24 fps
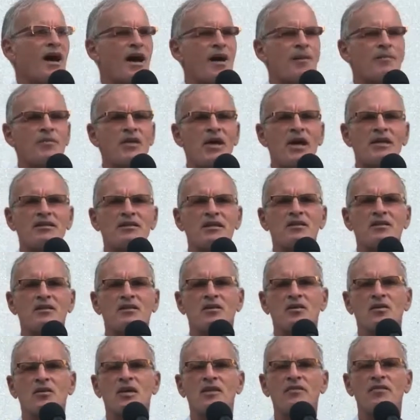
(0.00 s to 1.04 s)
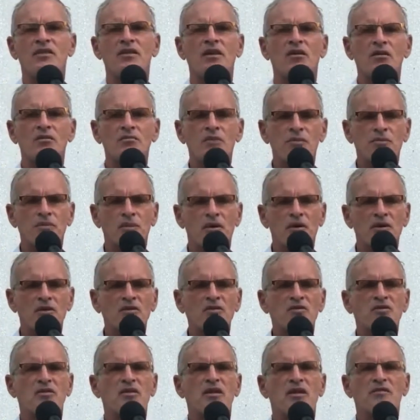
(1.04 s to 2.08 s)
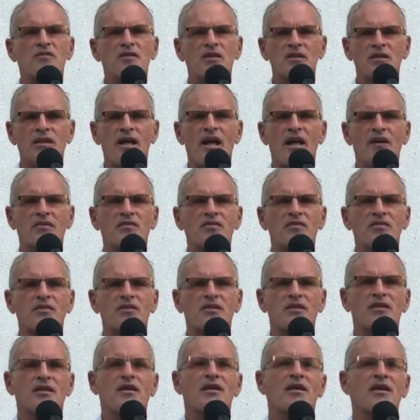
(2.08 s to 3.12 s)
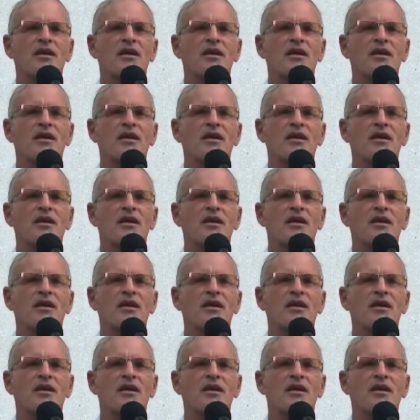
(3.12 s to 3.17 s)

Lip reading: I'm not into, even though I'm a person of the left,